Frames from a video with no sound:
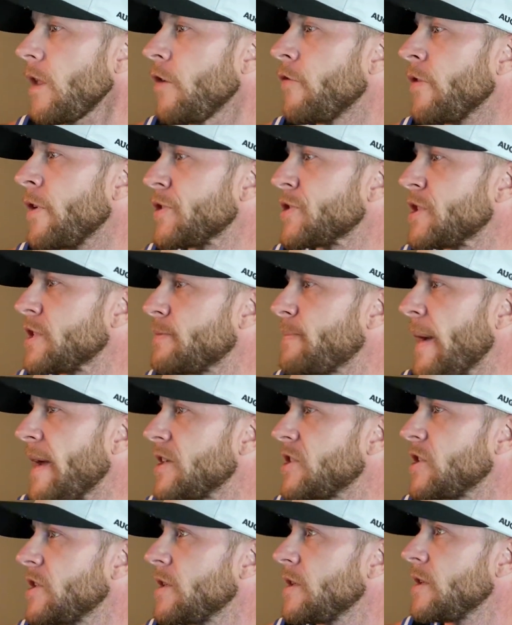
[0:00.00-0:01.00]
Rear
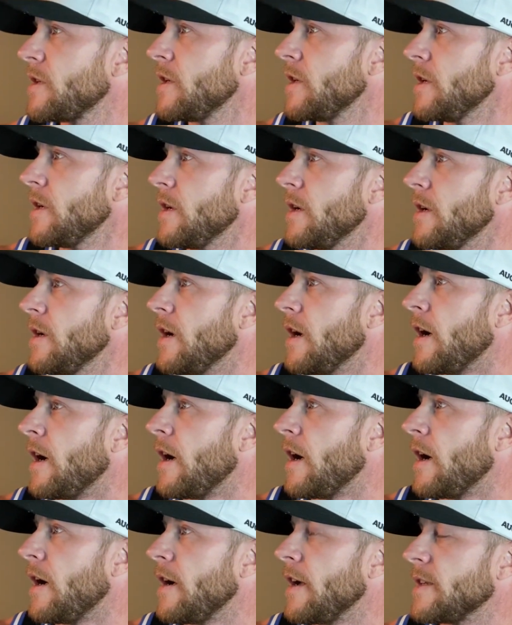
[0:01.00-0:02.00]
suspension.
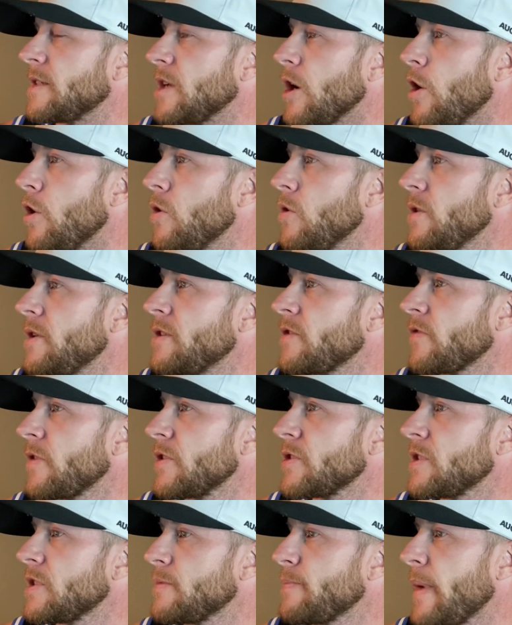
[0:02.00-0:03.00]
It's an Öhlins rear
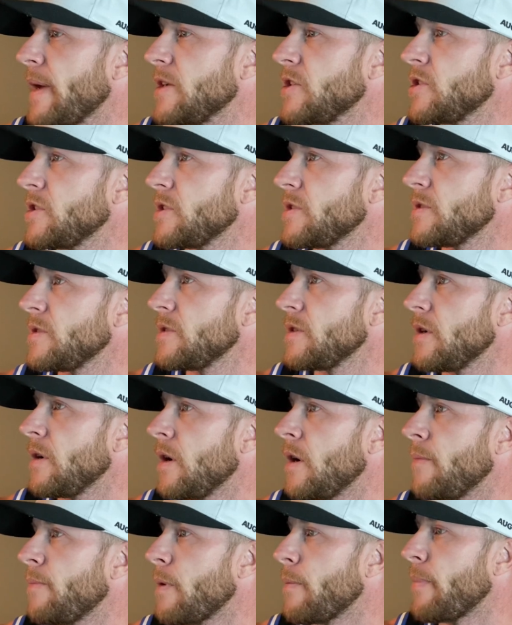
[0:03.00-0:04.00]
suspension.
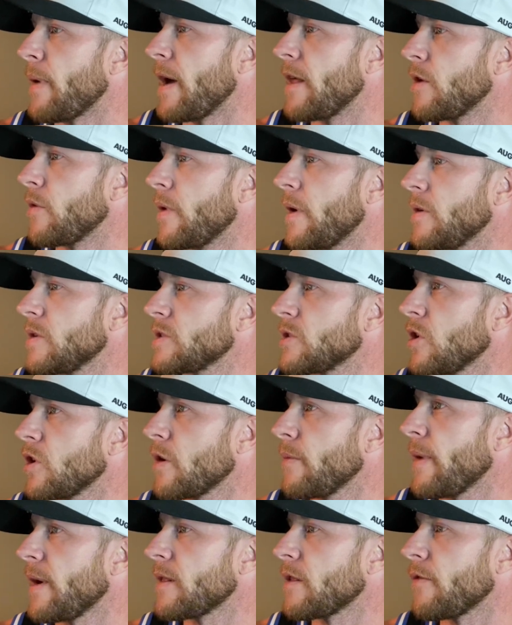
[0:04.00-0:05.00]
But by the way, let's talk
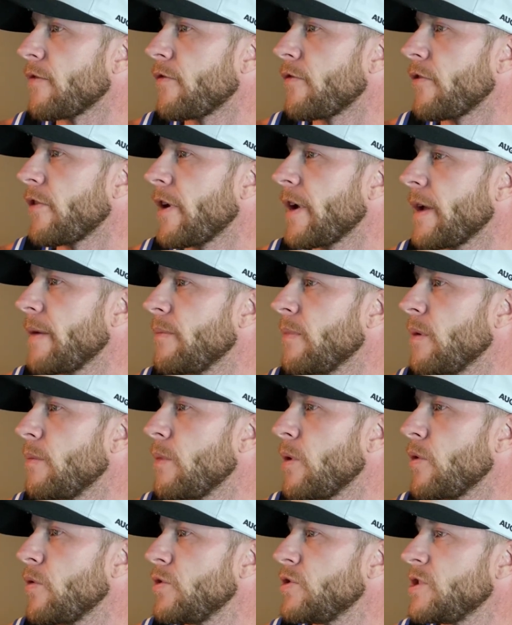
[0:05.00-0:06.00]
about the frame.
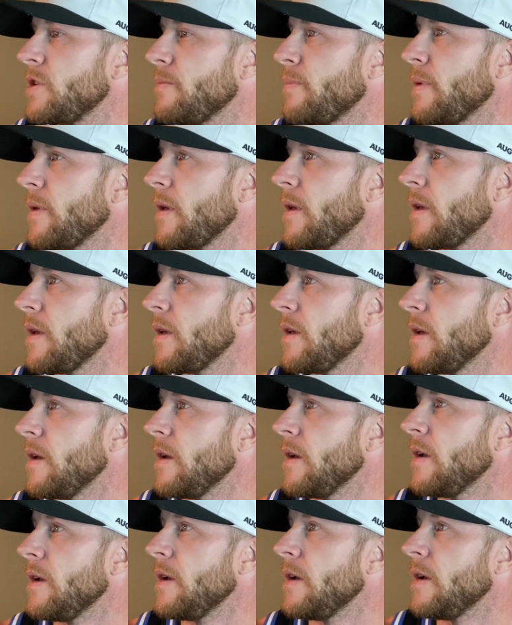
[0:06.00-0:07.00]
MotoGP
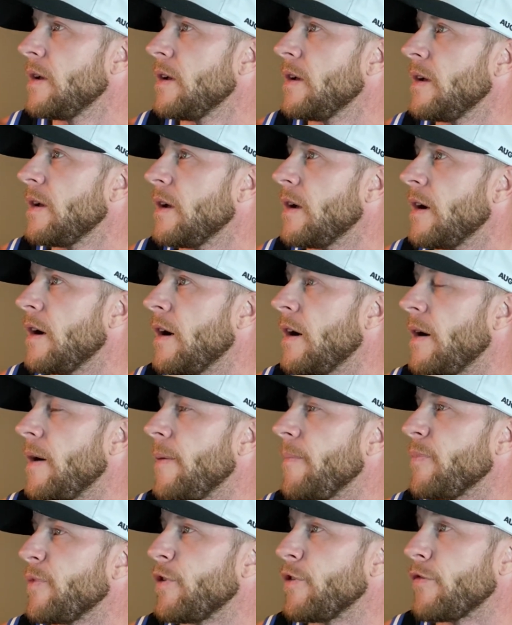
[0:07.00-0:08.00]

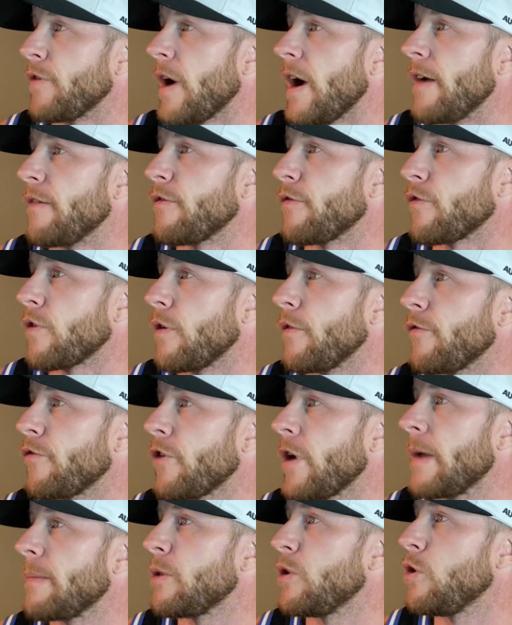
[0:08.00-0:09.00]
derived front frame.